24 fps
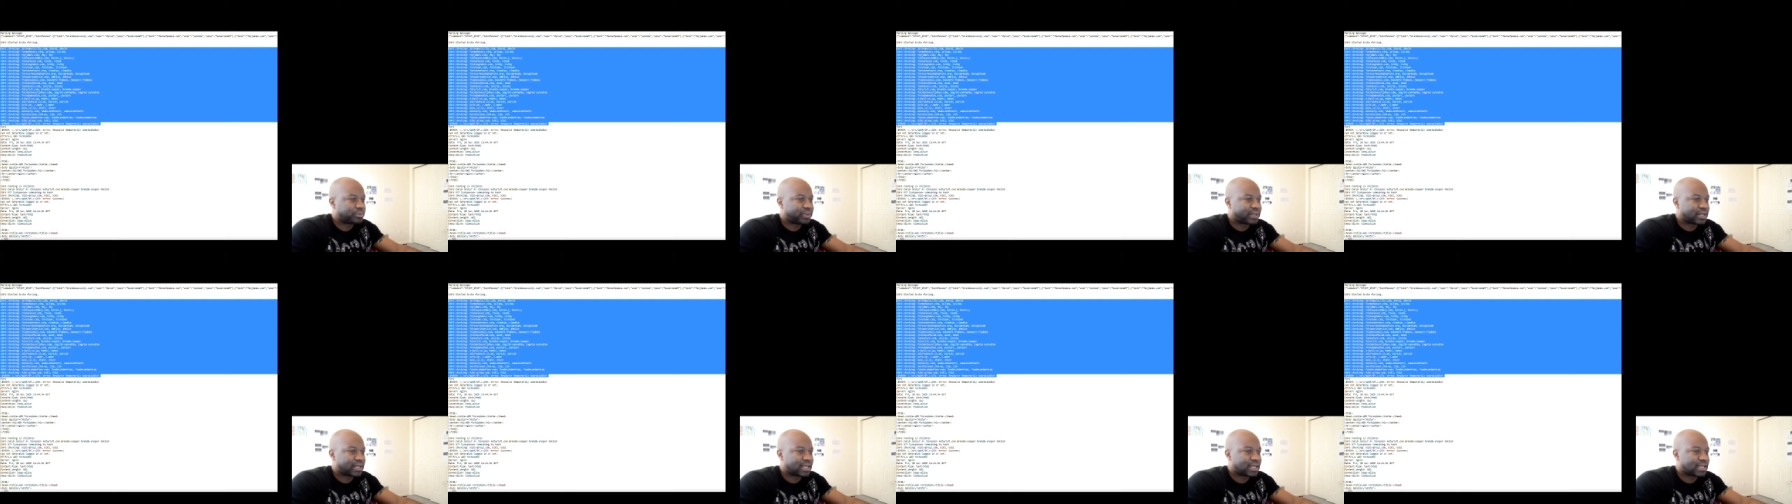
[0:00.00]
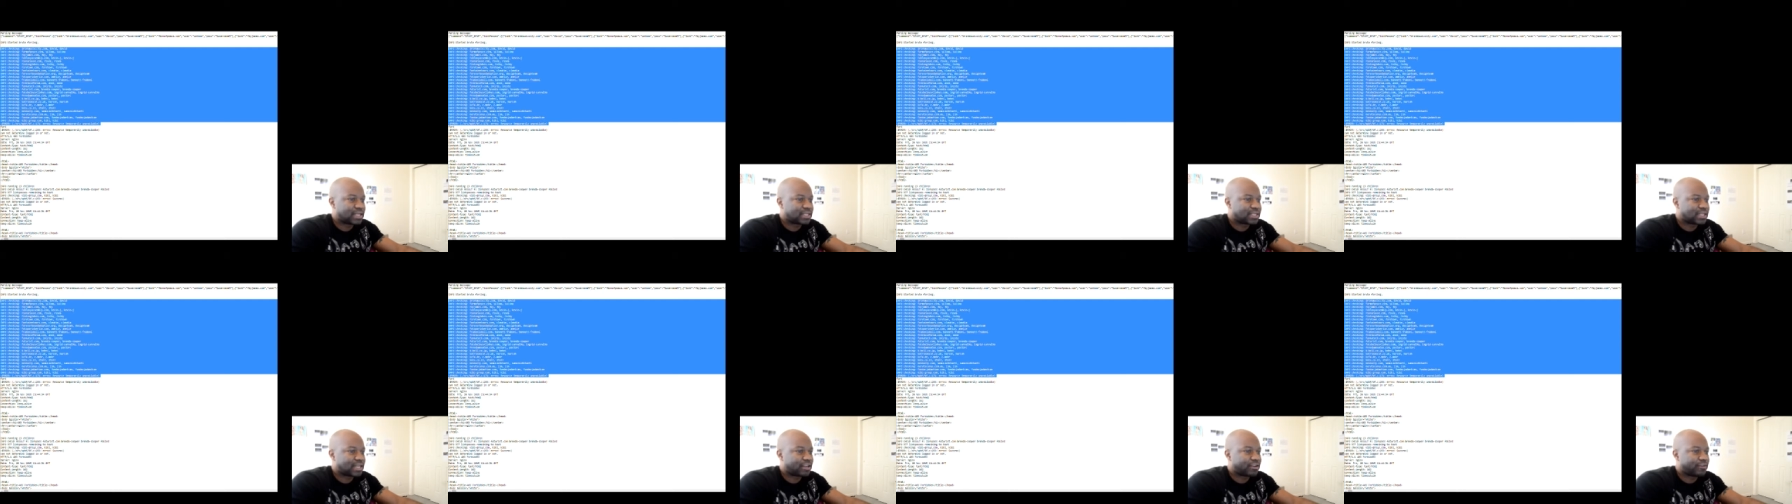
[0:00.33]

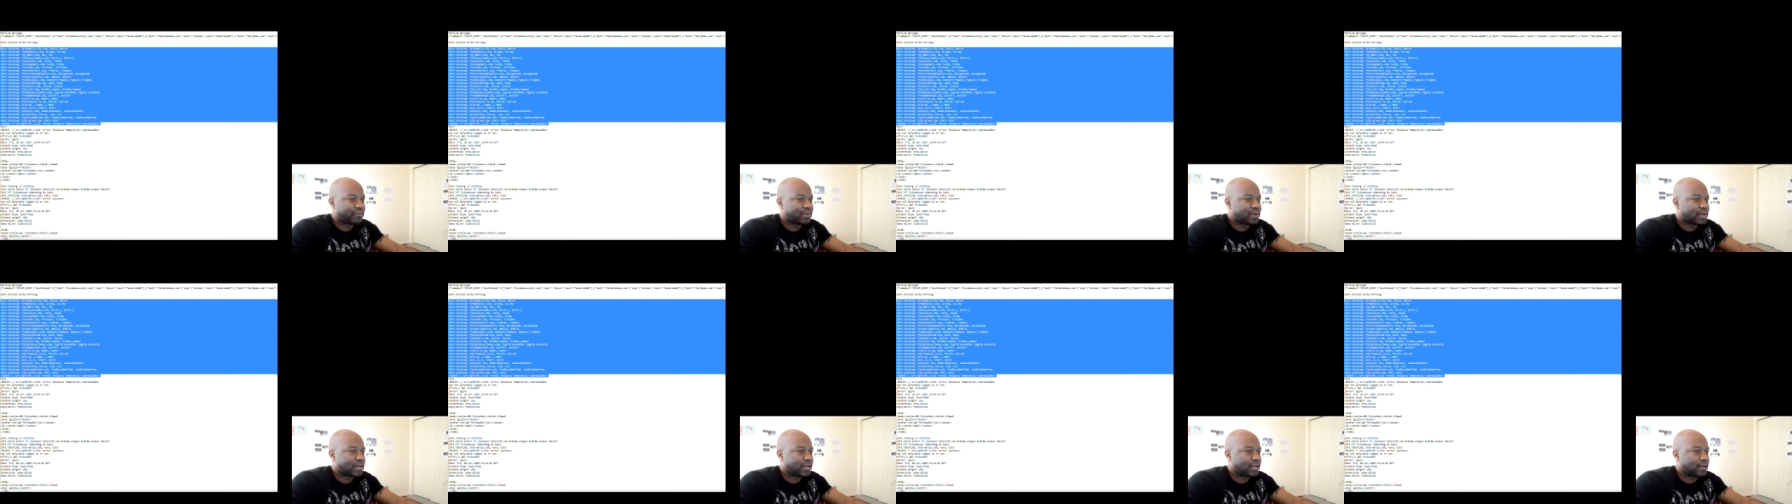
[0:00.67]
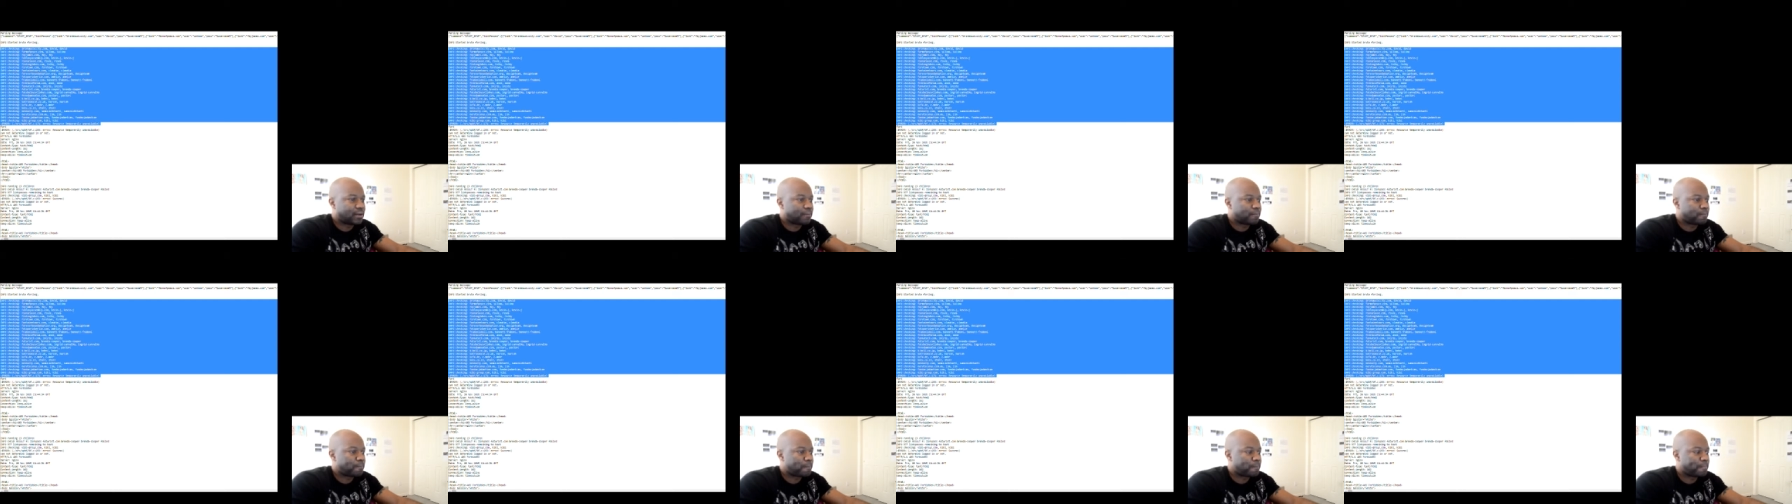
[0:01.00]
plugins that have
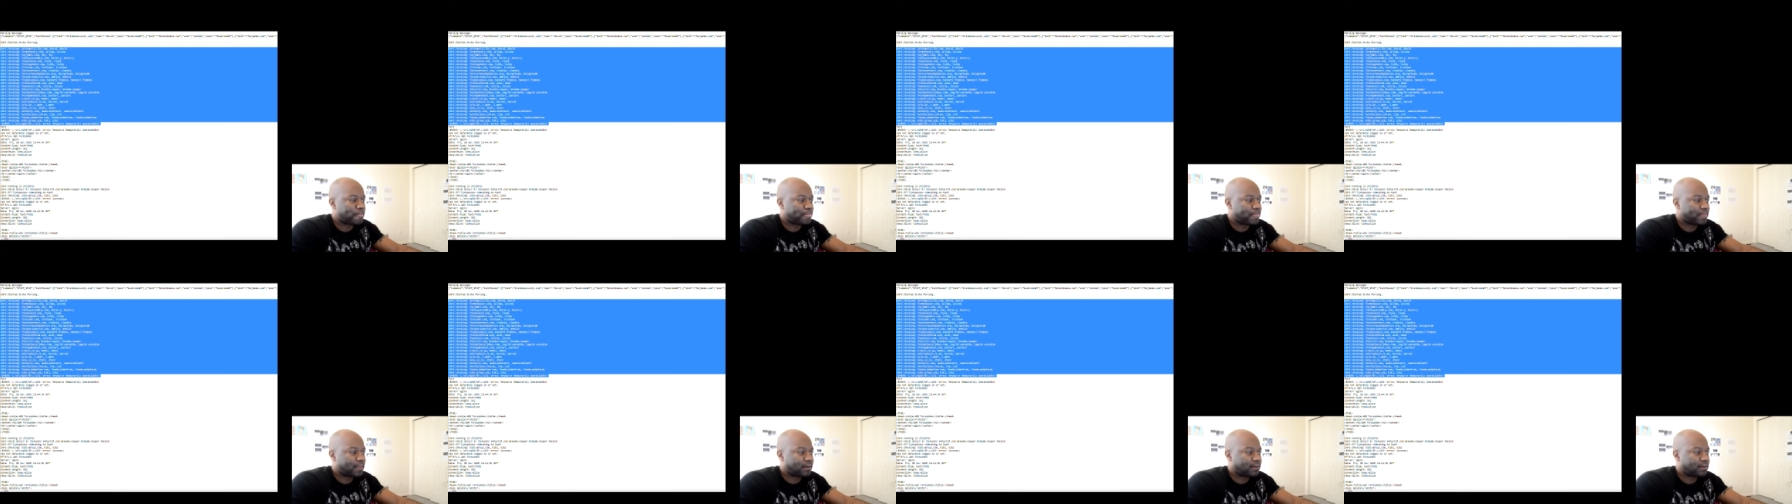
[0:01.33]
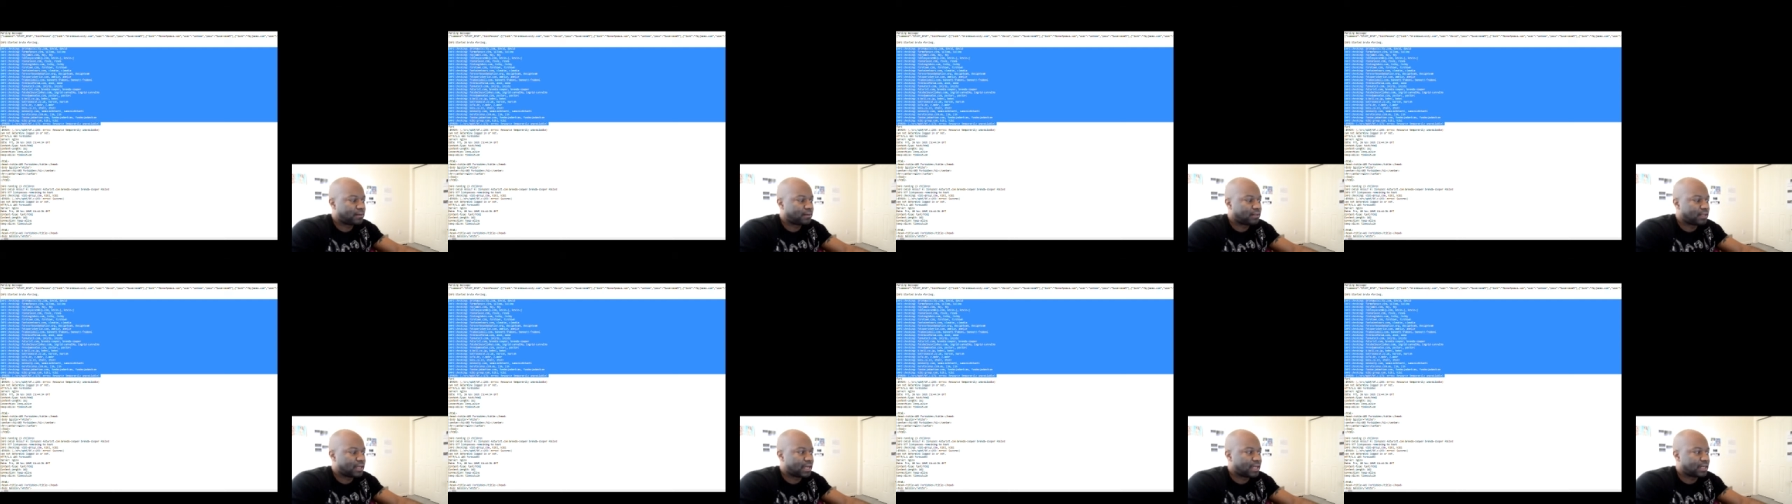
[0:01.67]
been
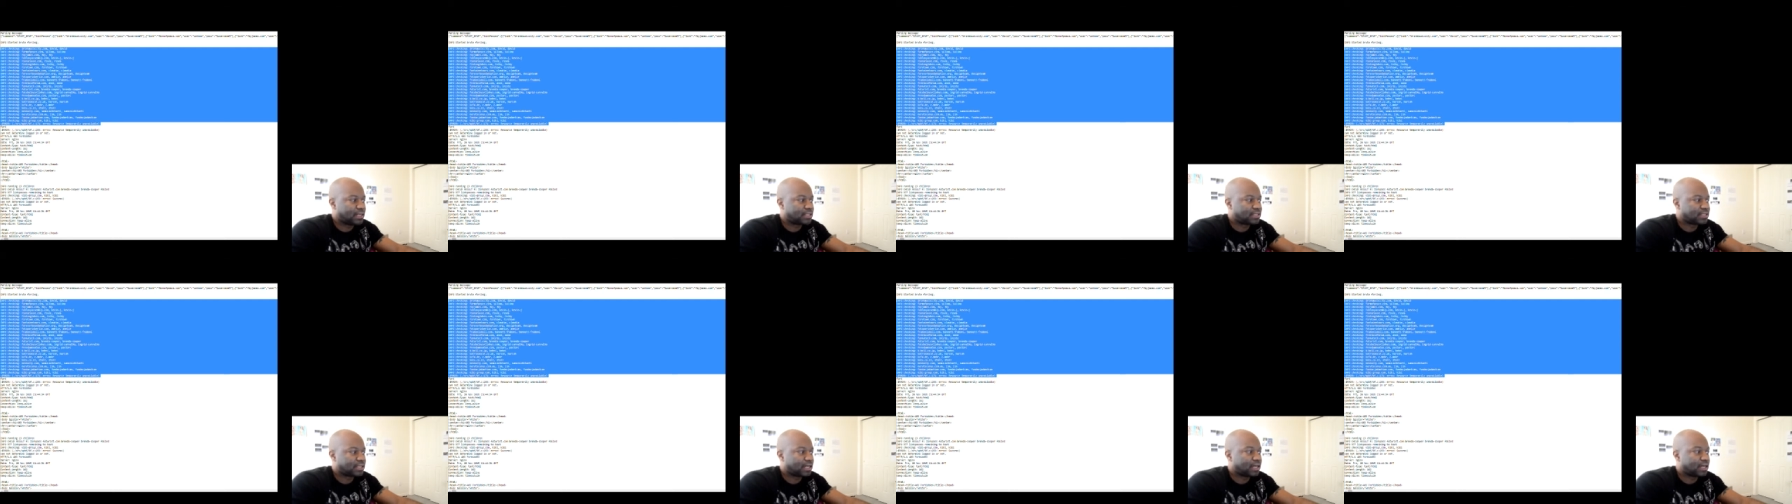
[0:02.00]
that